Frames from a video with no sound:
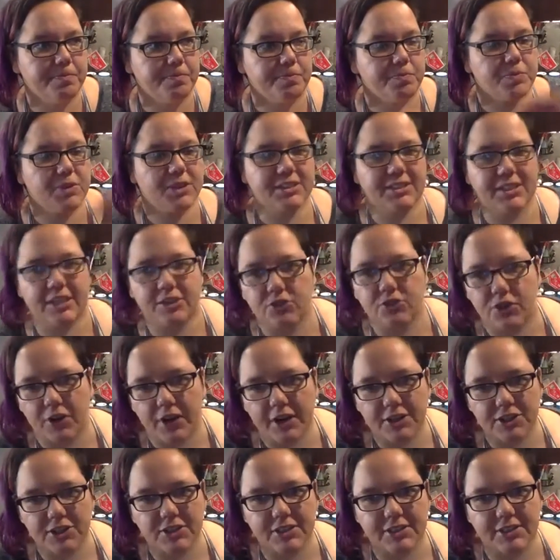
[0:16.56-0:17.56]
this
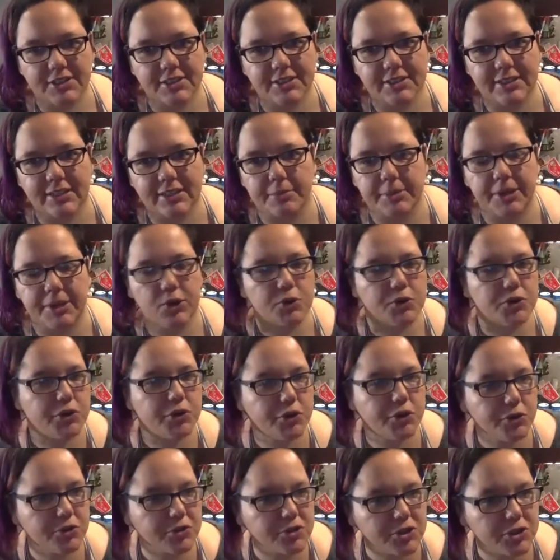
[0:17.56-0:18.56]
introduction is going to be old
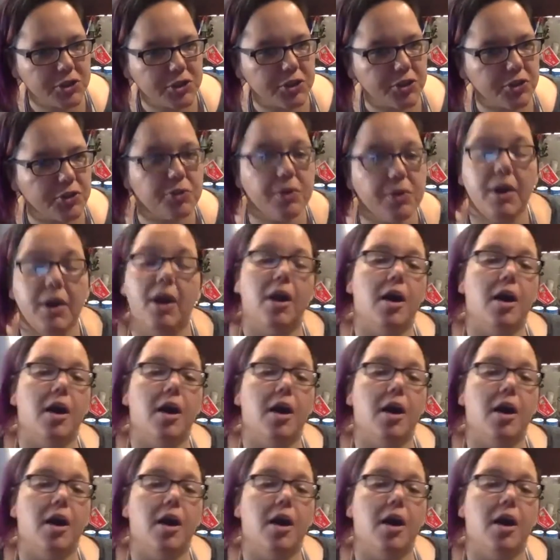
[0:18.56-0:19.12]
news to you.